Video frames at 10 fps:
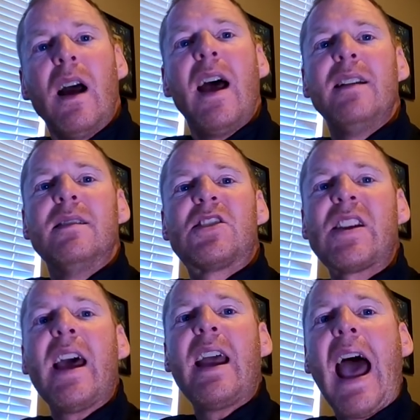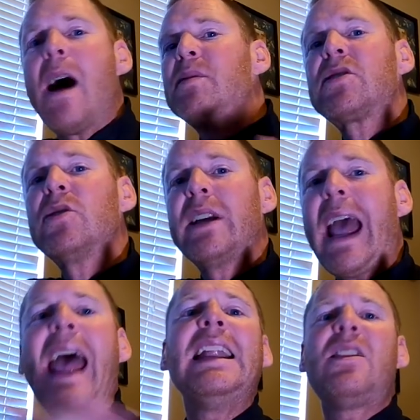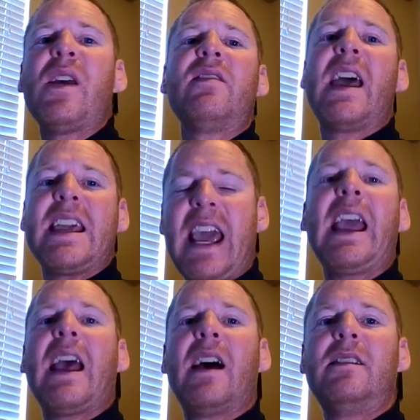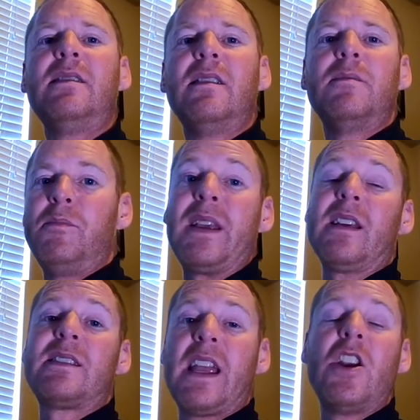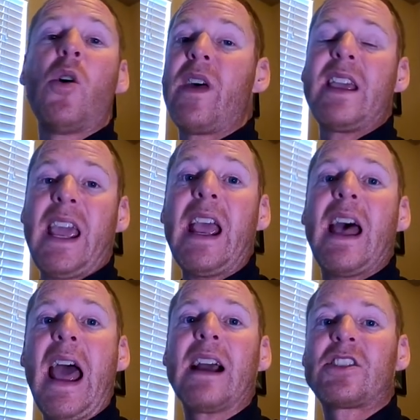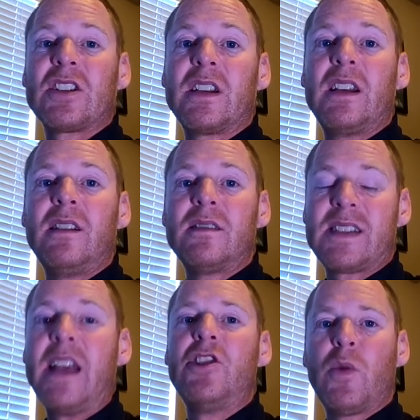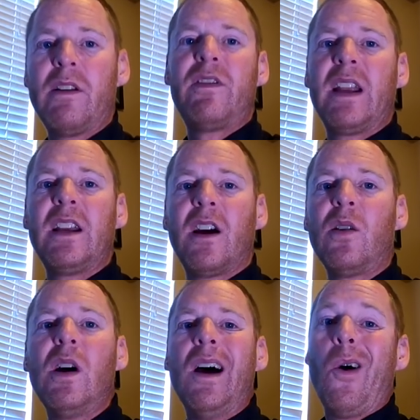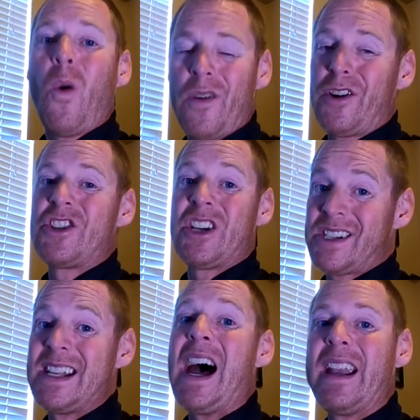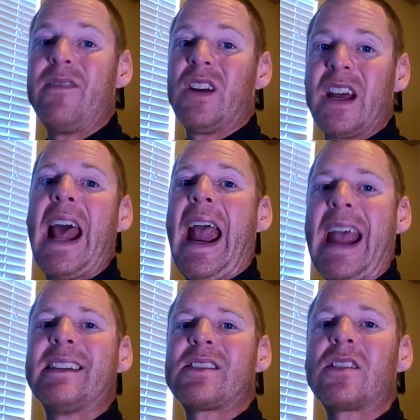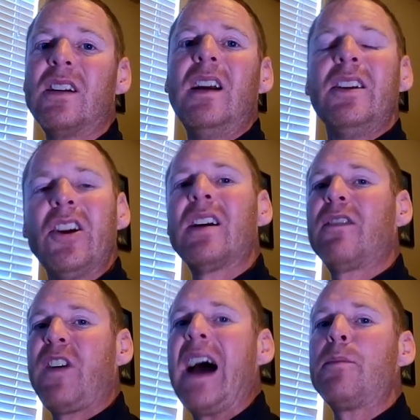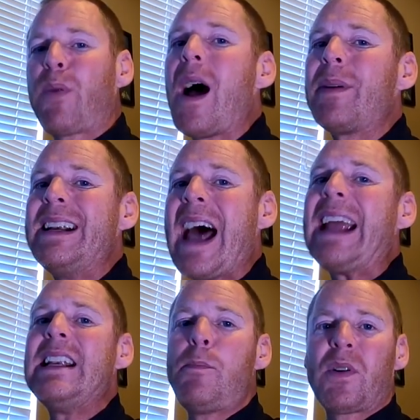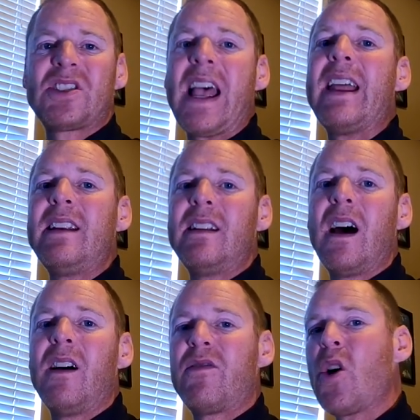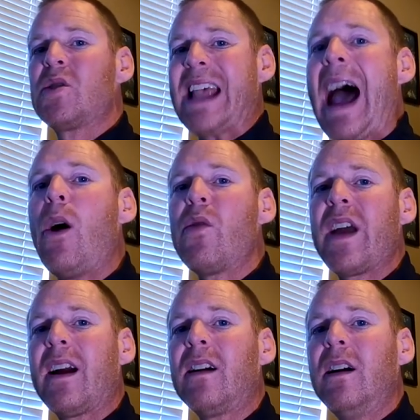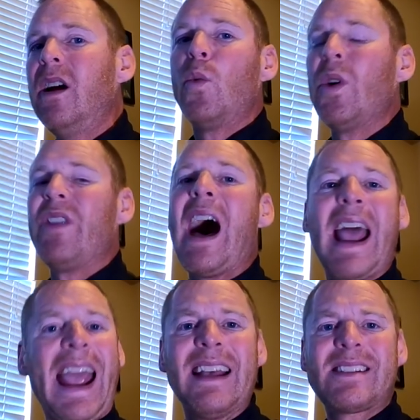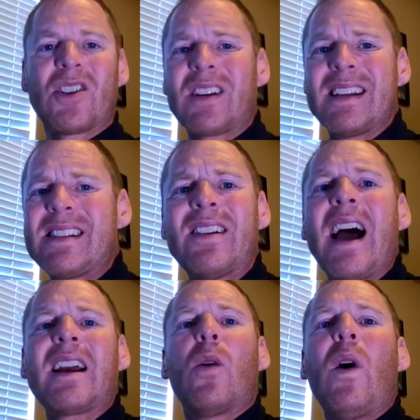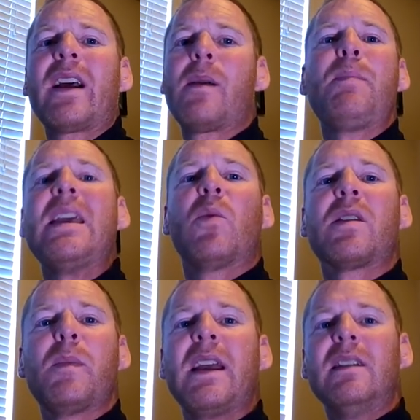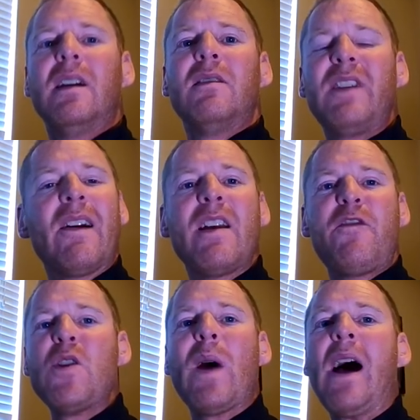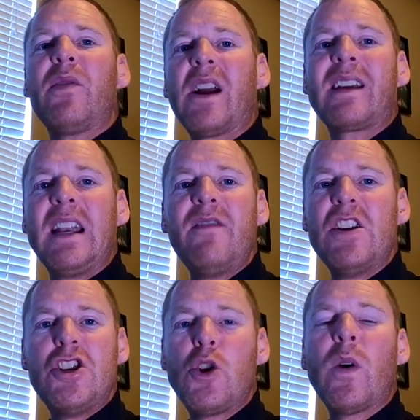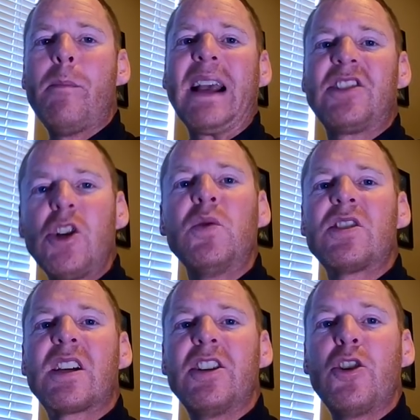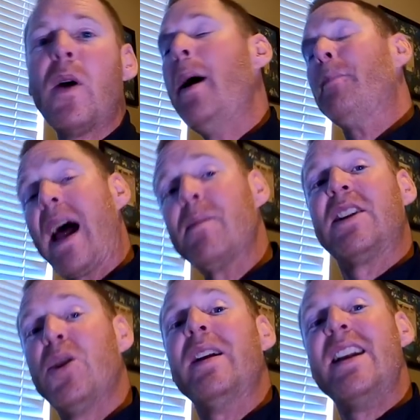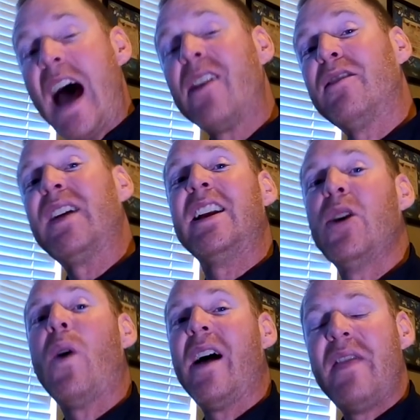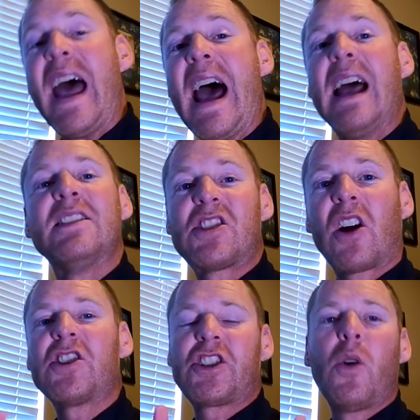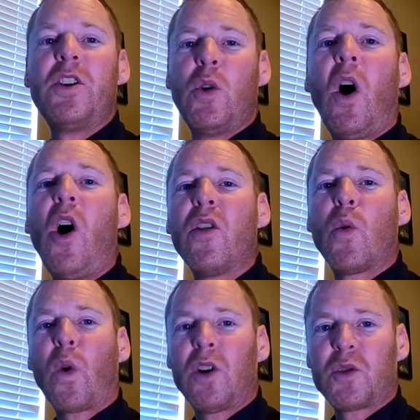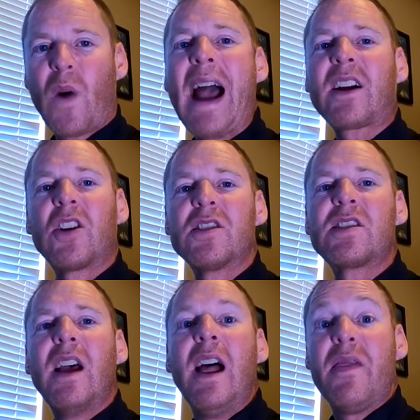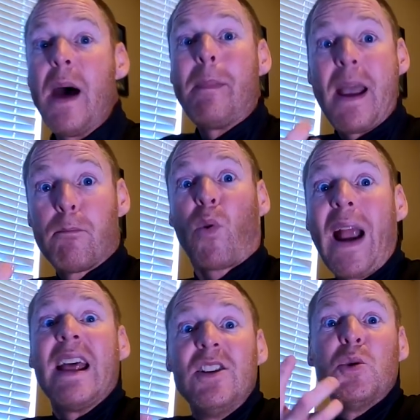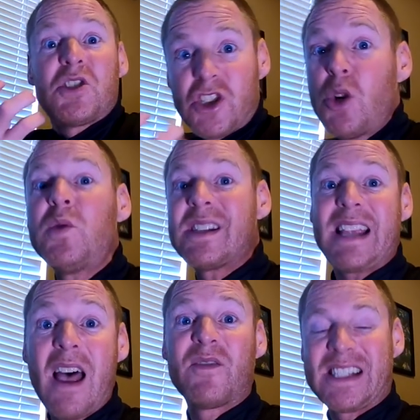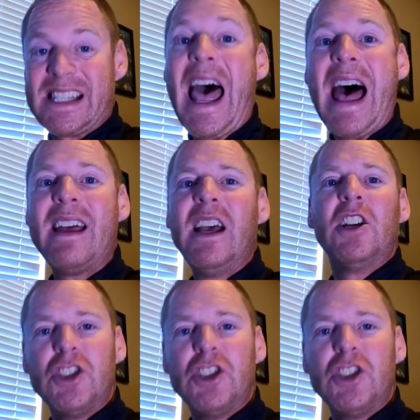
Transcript: and say absolutely anything they can because they know they can't actually send you a video, or they're just not even going to answer. You're going to find probably 90% of those out there will not answer because they're not going to want to compete with me. Very few out there can even do what my students can do, but I'm going to do another video on that and start showing you all the world records that my brand new students have set